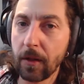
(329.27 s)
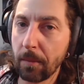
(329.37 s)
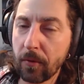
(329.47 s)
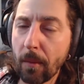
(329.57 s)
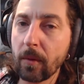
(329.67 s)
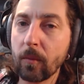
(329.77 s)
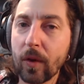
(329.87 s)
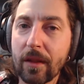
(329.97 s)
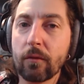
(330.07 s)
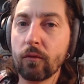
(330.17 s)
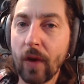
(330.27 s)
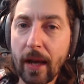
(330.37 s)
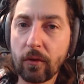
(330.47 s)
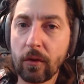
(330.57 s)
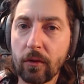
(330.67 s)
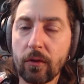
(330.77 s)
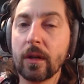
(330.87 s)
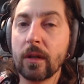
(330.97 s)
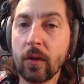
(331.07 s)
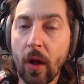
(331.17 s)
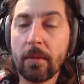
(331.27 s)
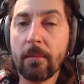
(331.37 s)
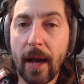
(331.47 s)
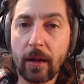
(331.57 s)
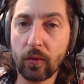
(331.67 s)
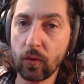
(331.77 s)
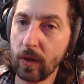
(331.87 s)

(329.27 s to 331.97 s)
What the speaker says: problem with regular non-macro